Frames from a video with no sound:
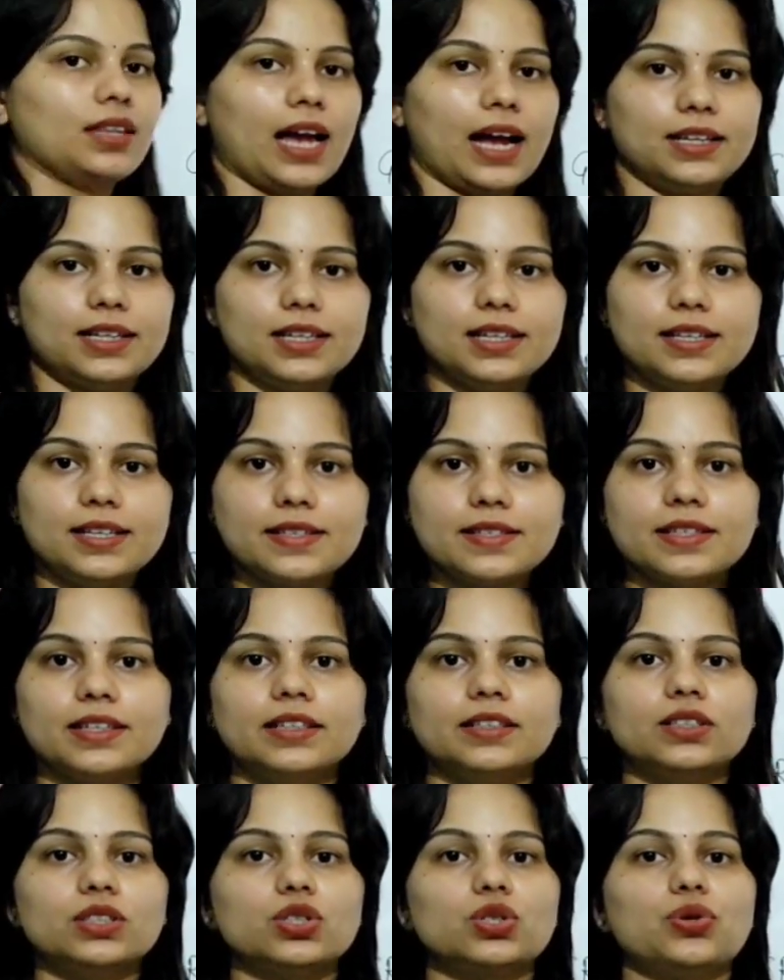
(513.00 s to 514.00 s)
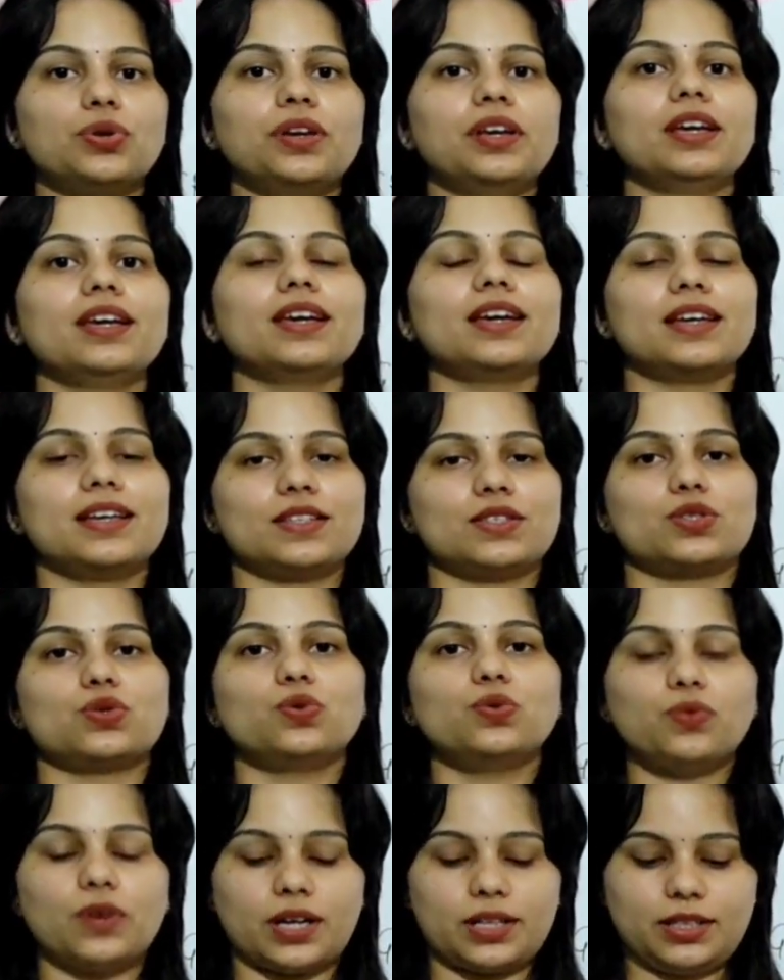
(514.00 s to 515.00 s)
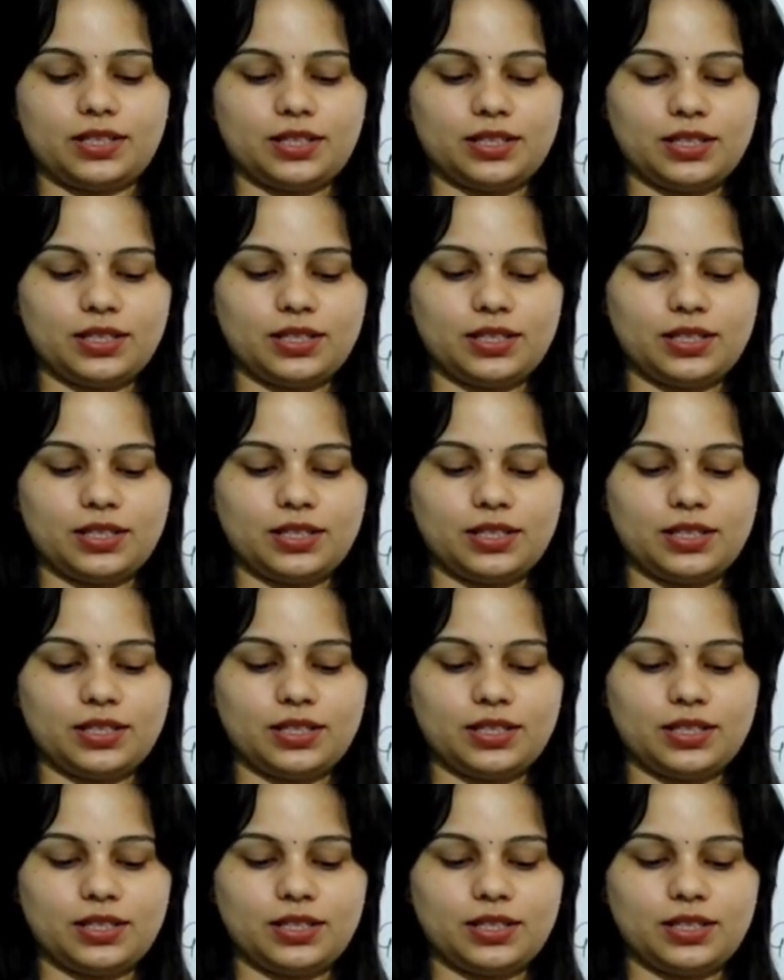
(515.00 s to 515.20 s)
That is 3:1.